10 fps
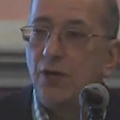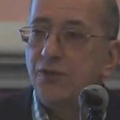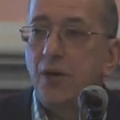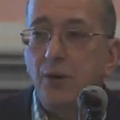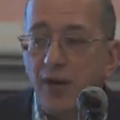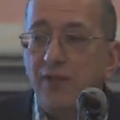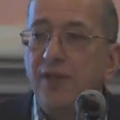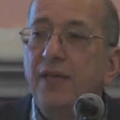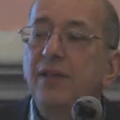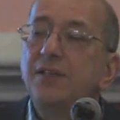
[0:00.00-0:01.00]
So a
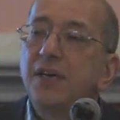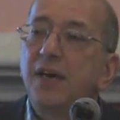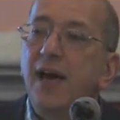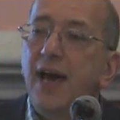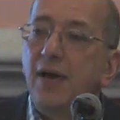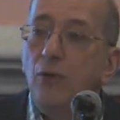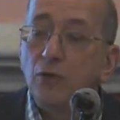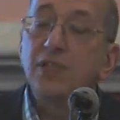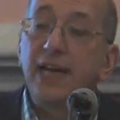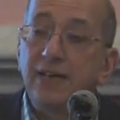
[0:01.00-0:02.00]
thing that
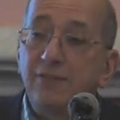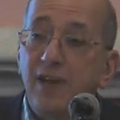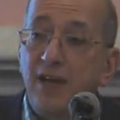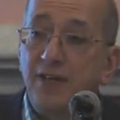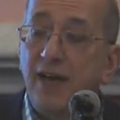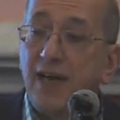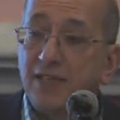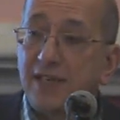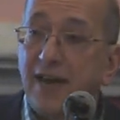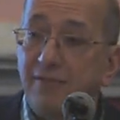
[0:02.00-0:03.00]
looks like a flood
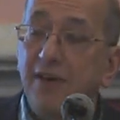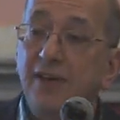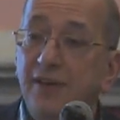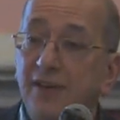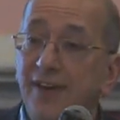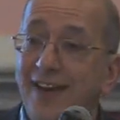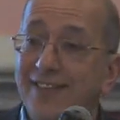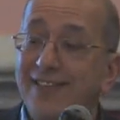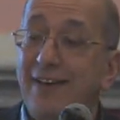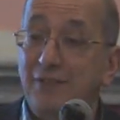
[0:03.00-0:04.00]
has to have a,
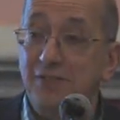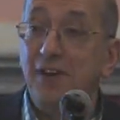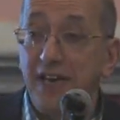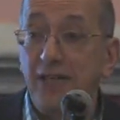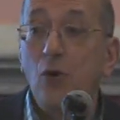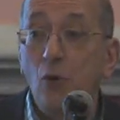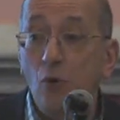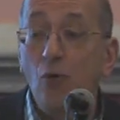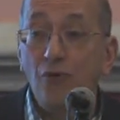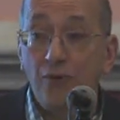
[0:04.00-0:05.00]
has to have a divine
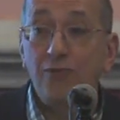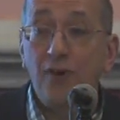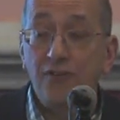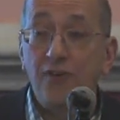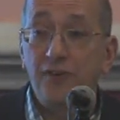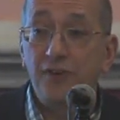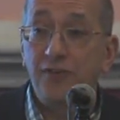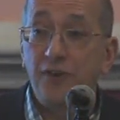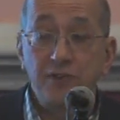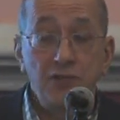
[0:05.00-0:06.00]
cause as far as he's
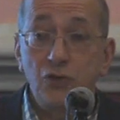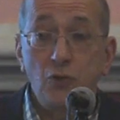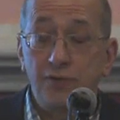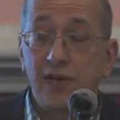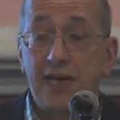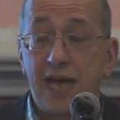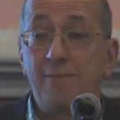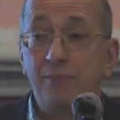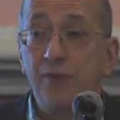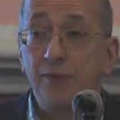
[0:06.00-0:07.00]
concerned. He's sure the flood
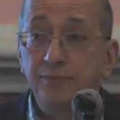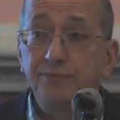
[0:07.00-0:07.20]
happened.